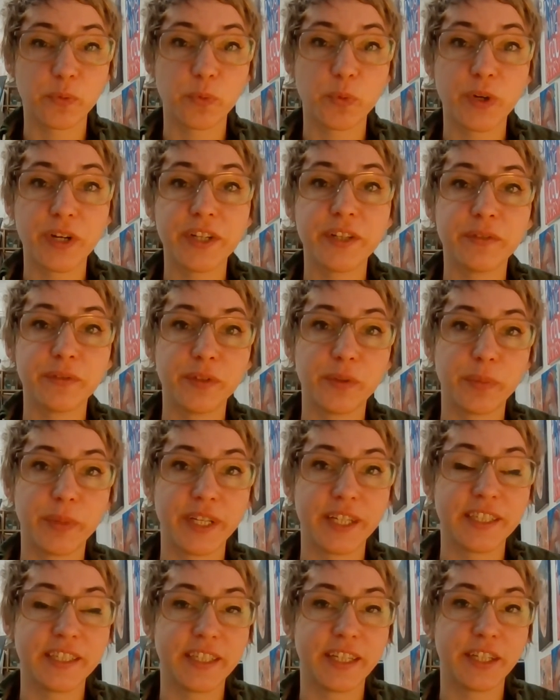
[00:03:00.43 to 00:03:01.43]
one of the
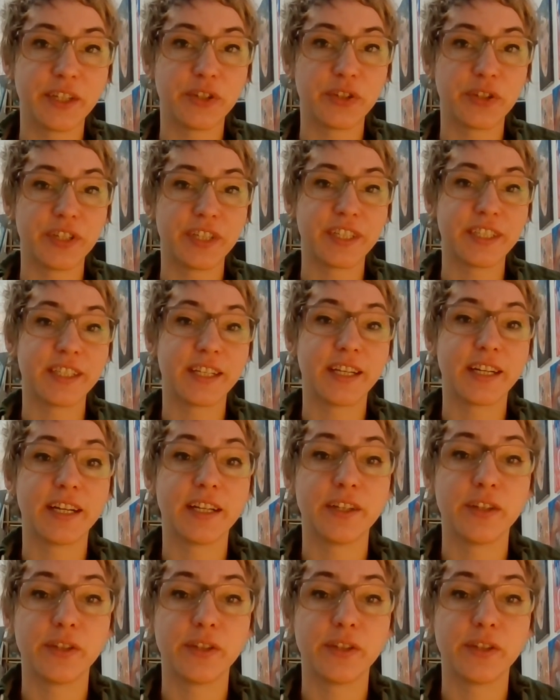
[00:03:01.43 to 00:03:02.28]
meditations that I